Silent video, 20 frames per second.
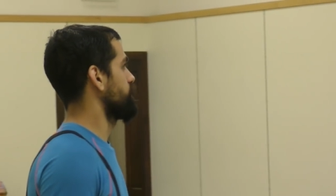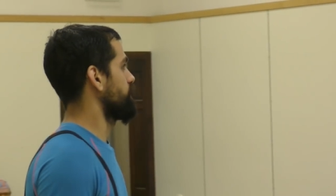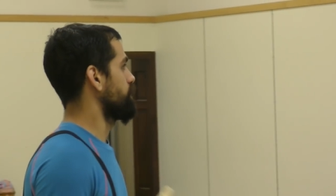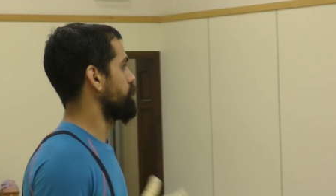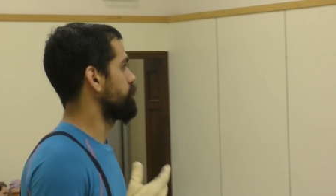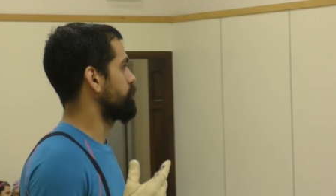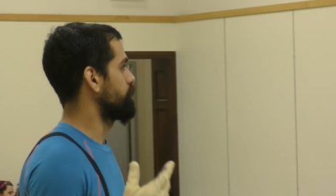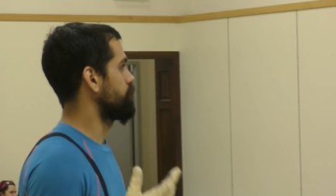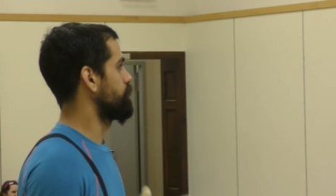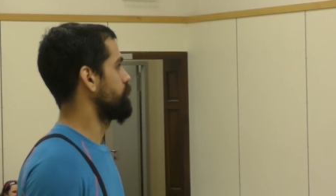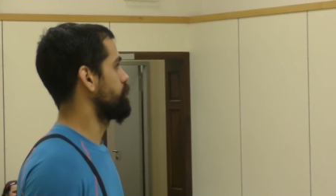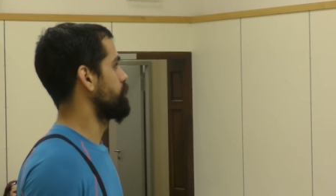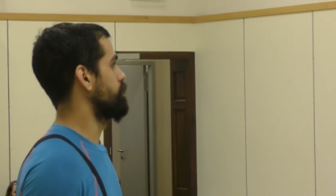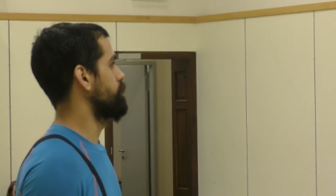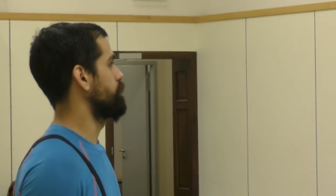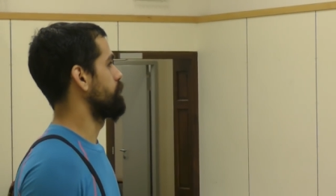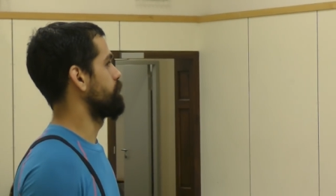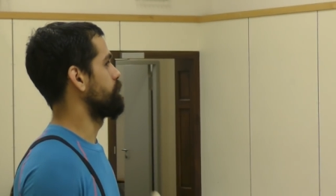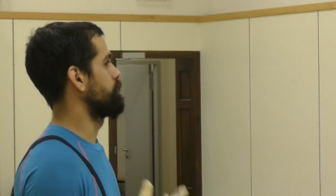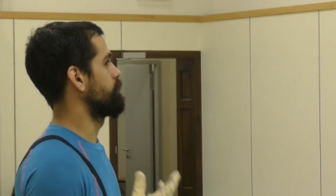let's say,
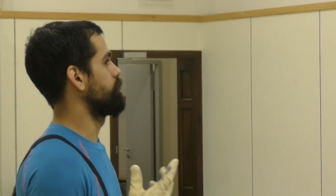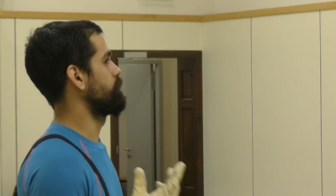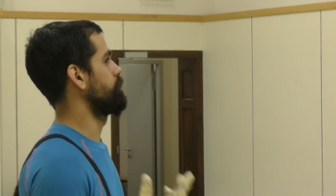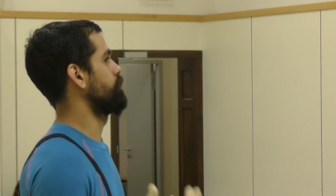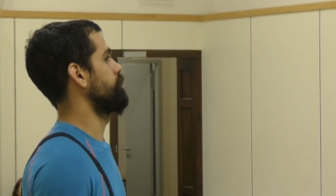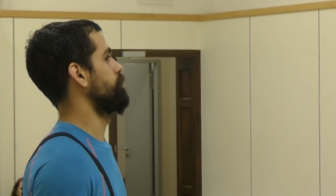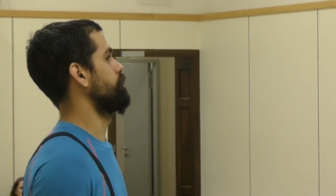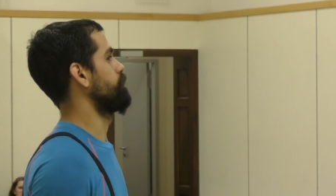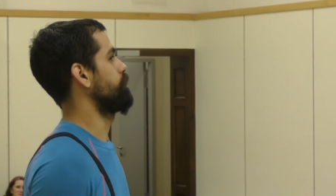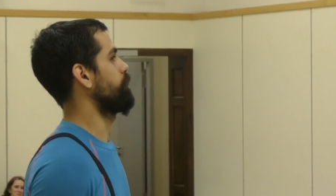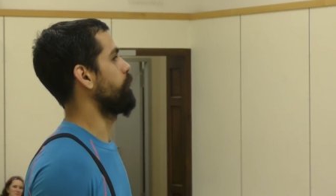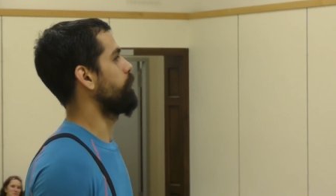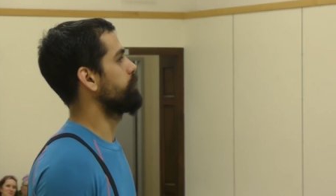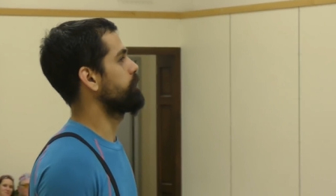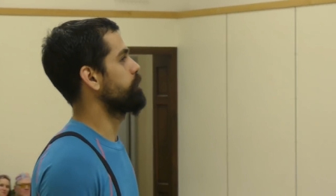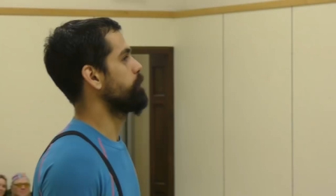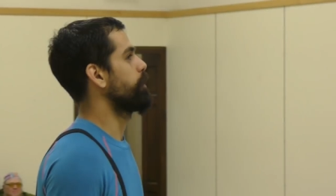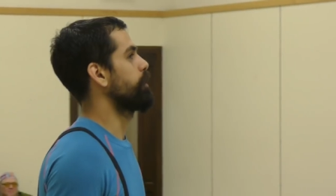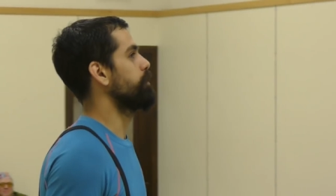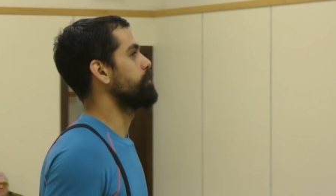
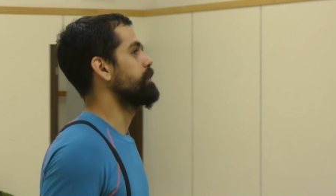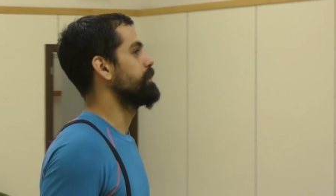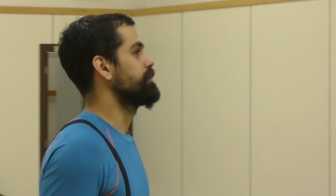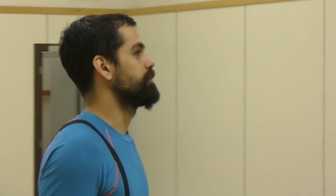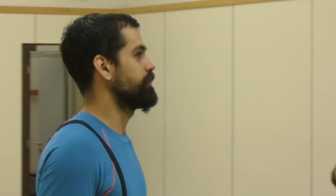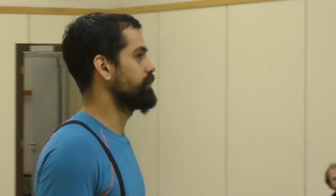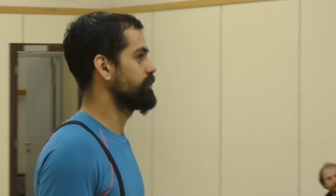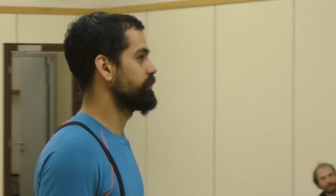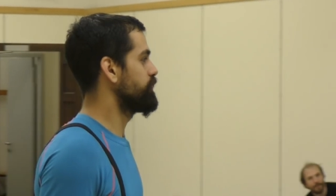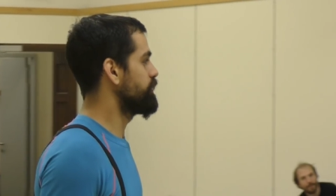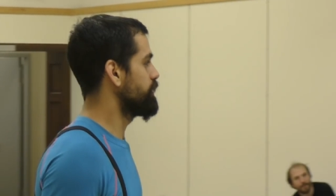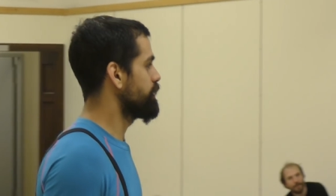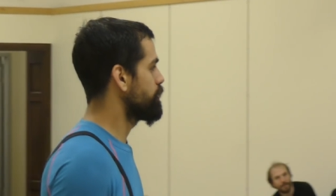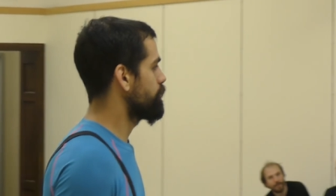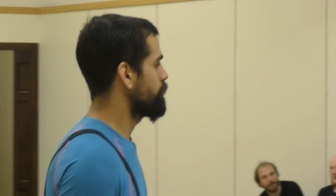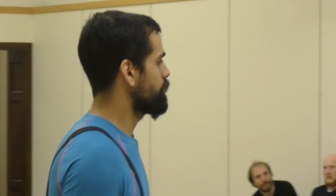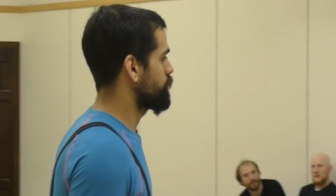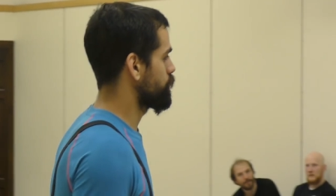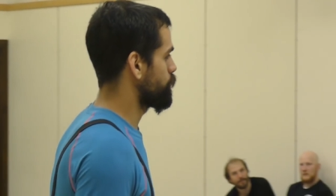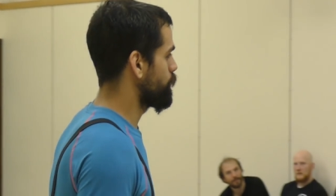dawned upon me this
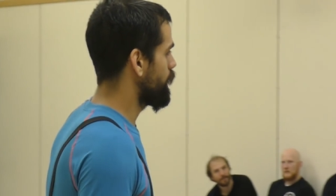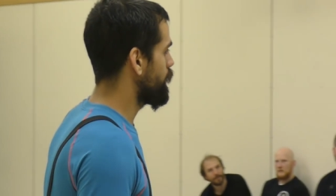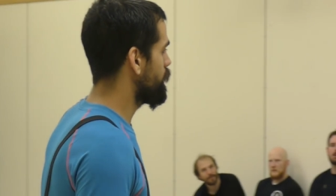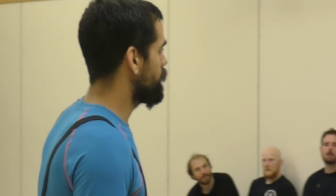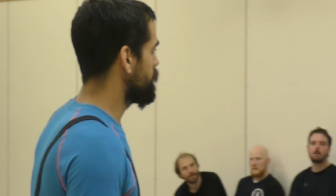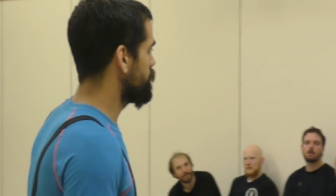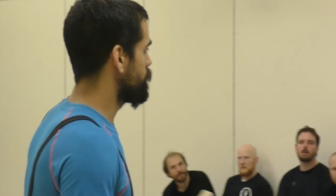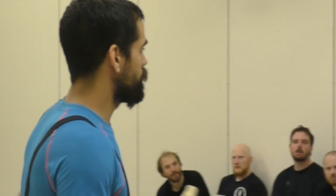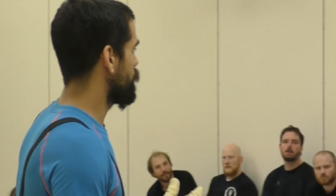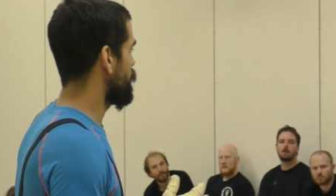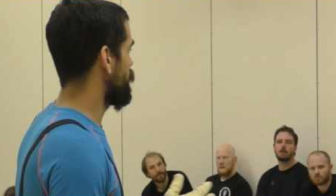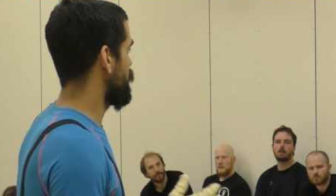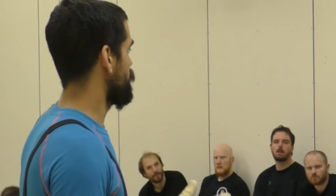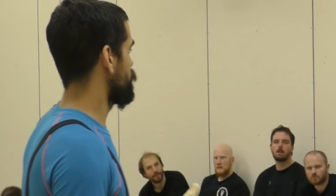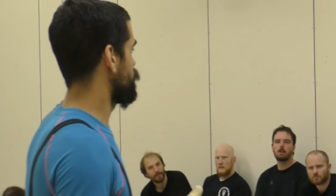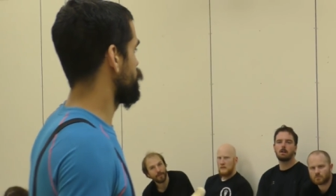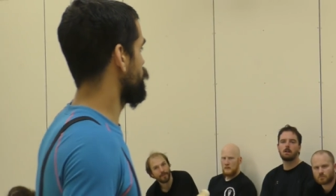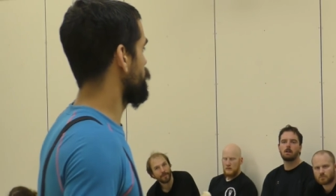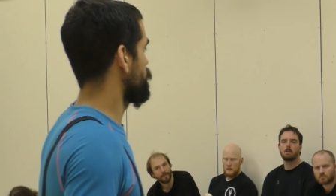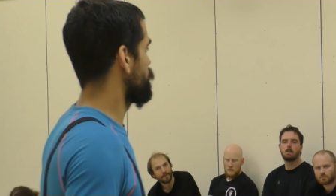year as well, even though I
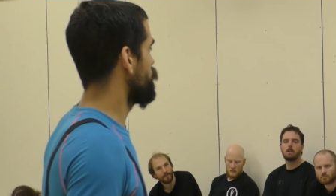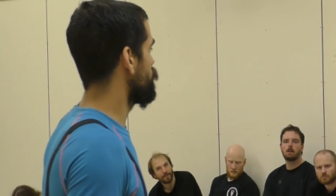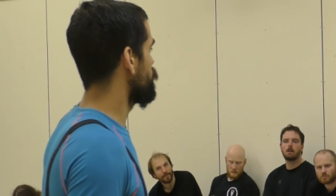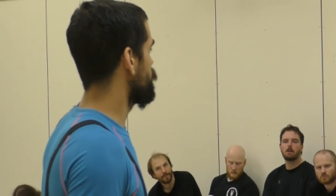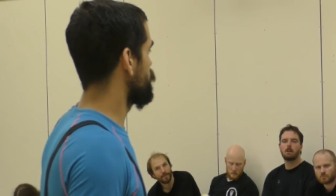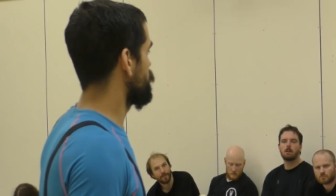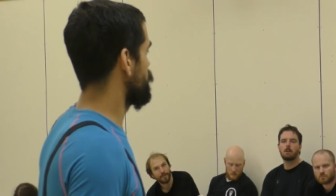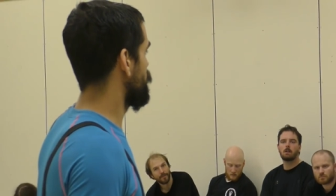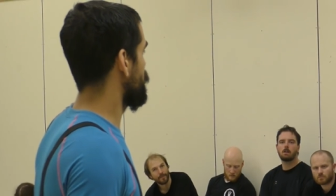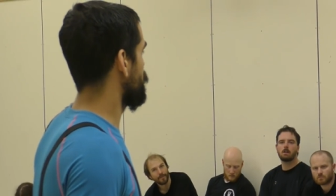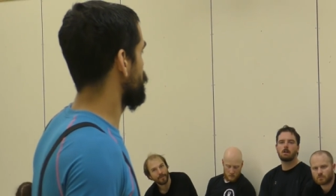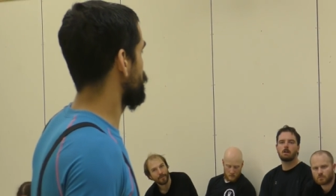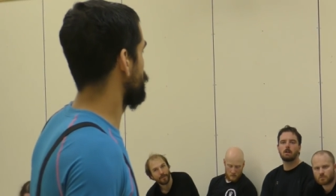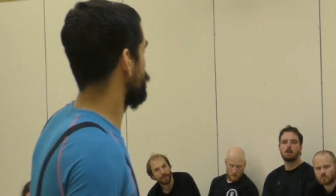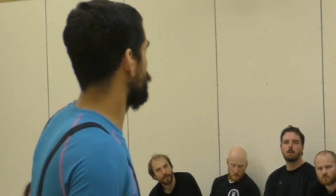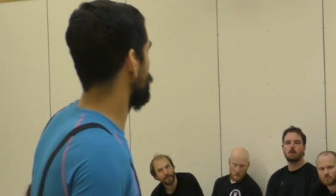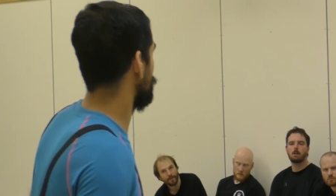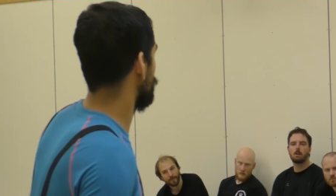should have known it like